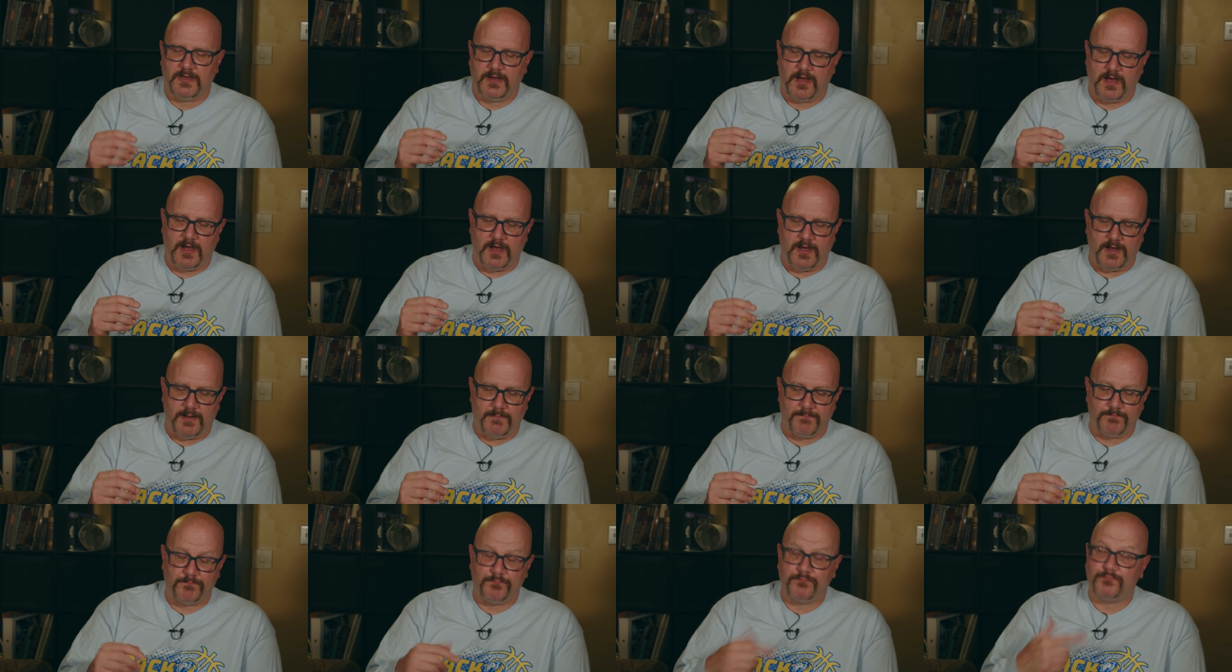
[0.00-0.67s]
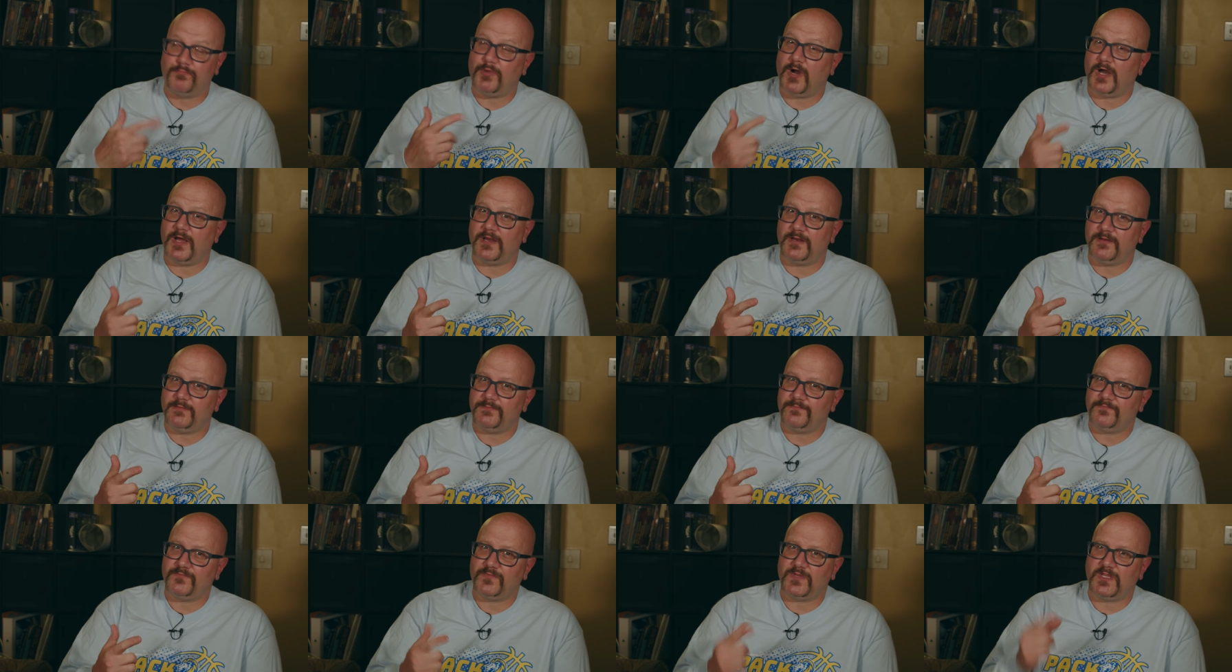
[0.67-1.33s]
Um, but
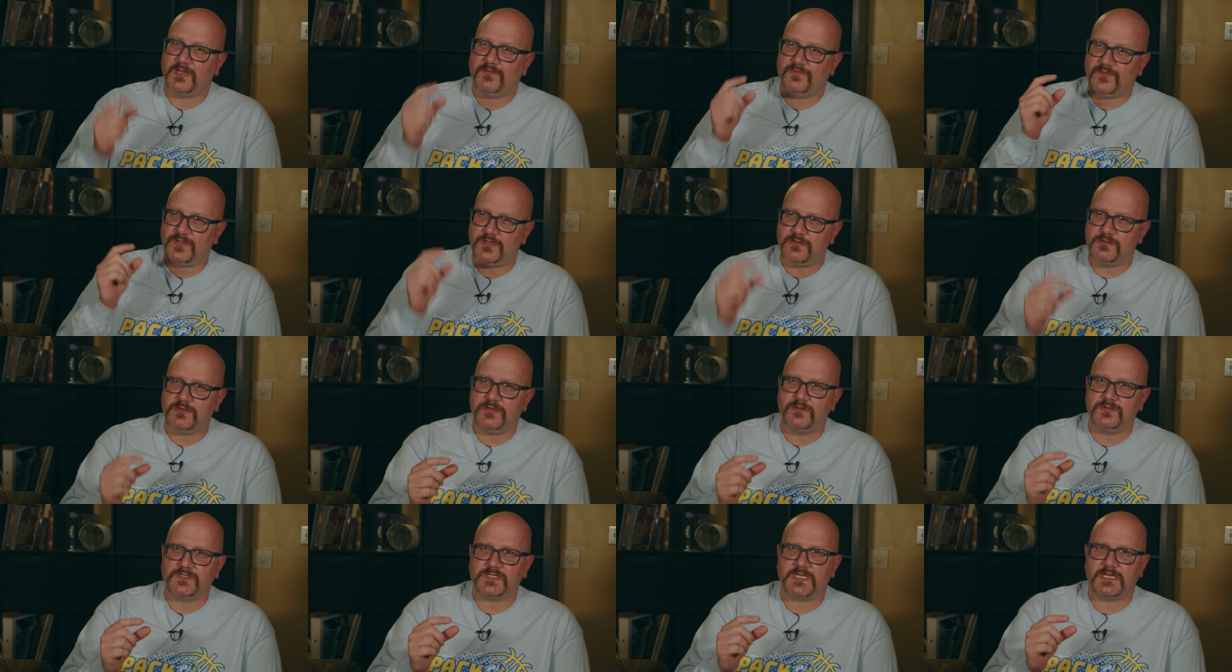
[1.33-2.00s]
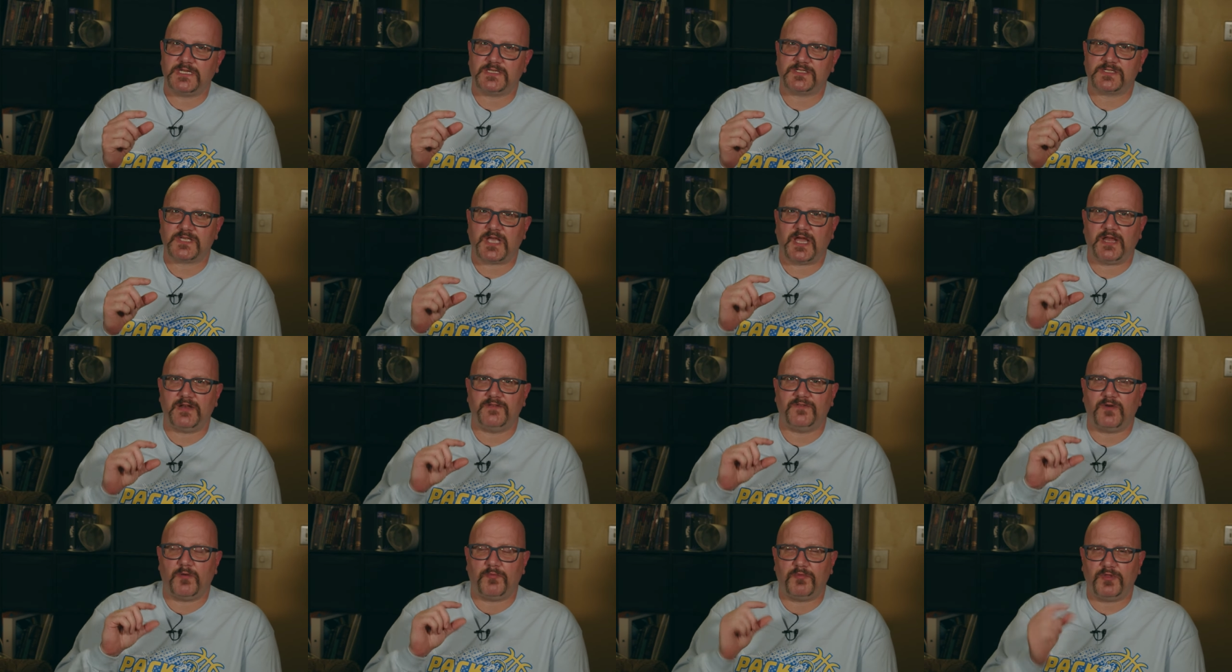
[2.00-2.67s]
if you use it as
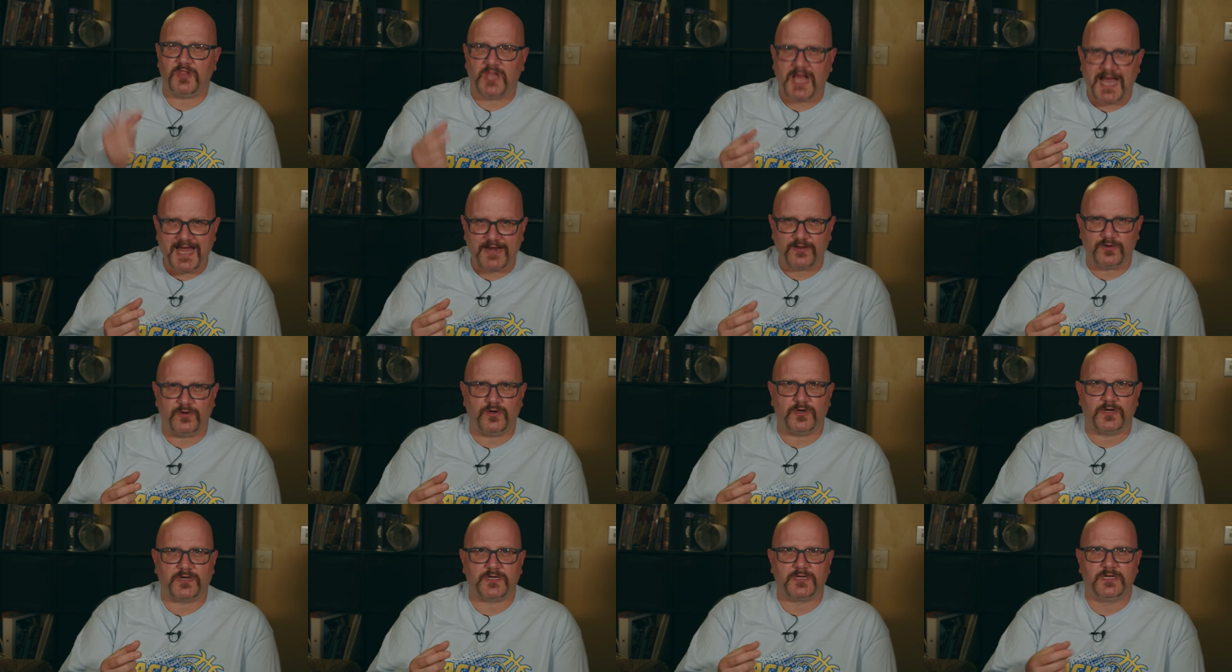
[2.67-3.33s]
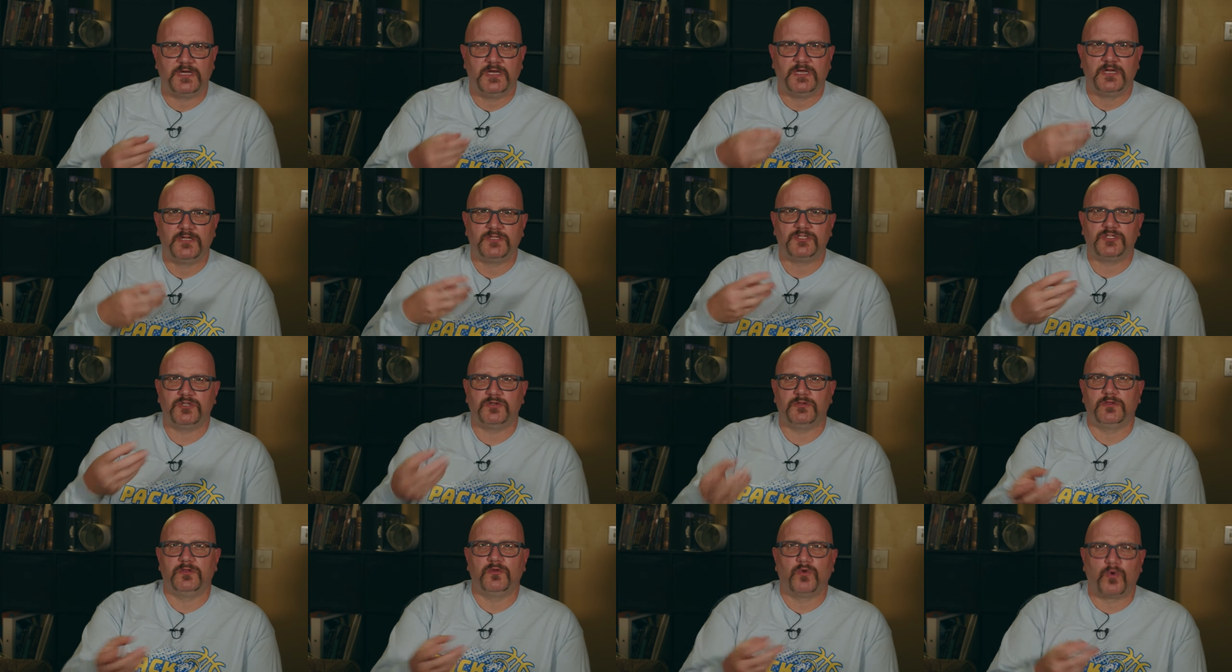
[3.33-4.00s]
kind of a plot hook
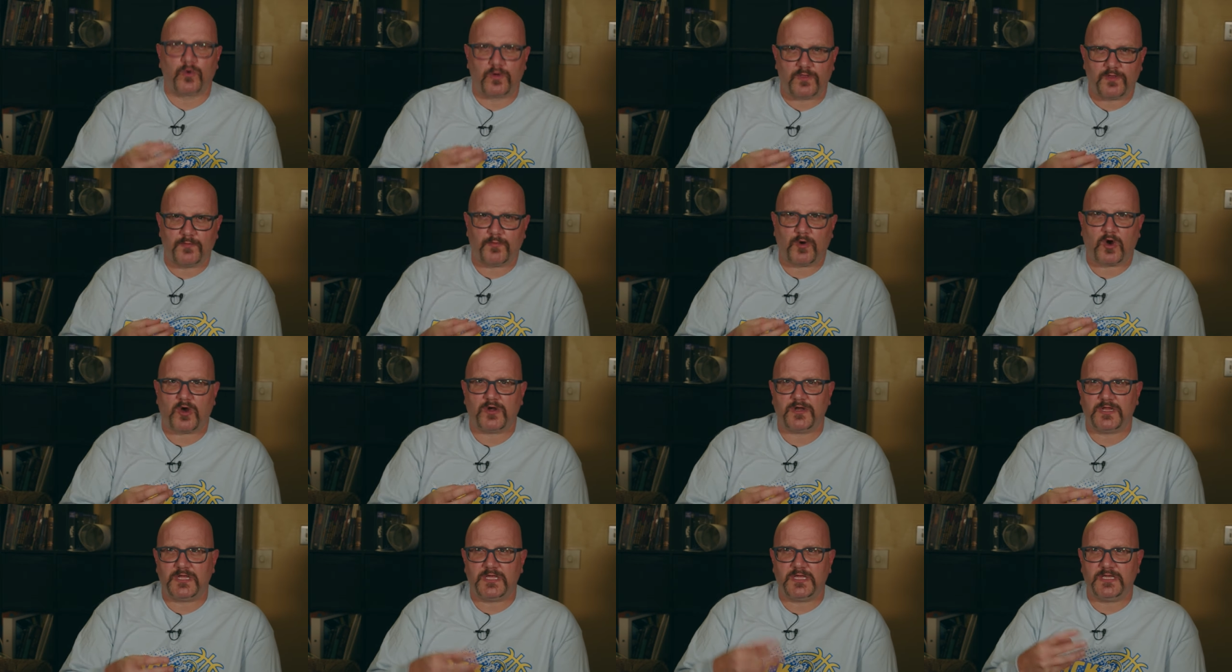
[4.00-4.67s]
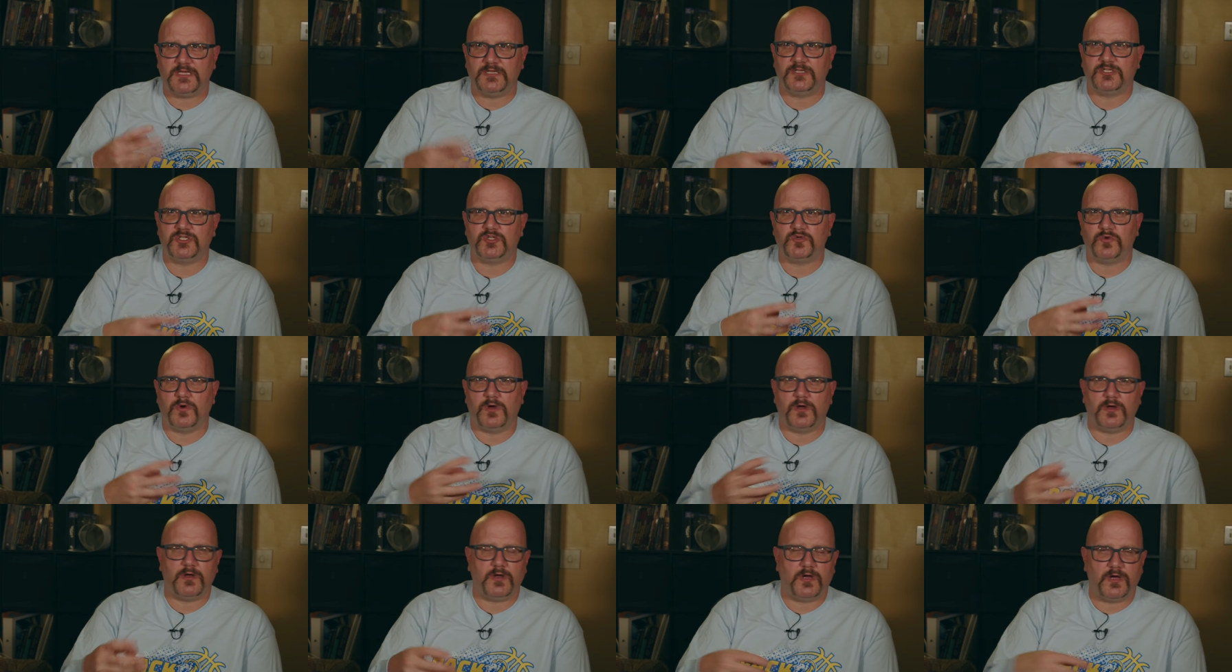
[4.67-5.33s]
to lure the party
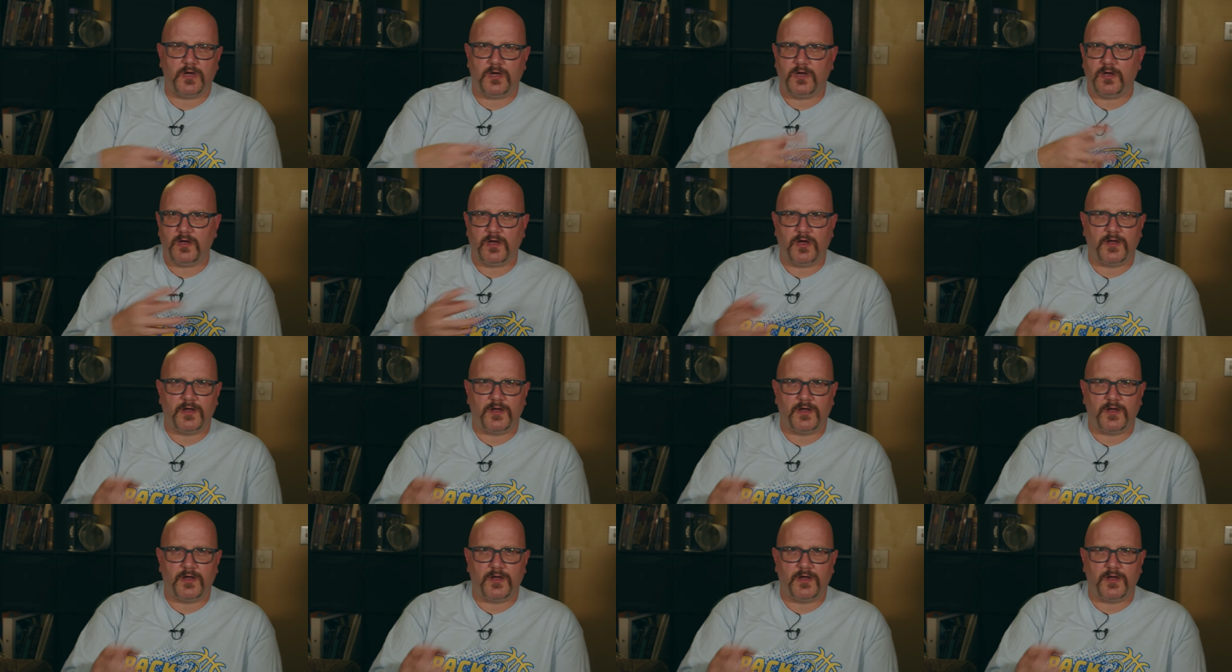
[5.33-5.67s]
into a, a,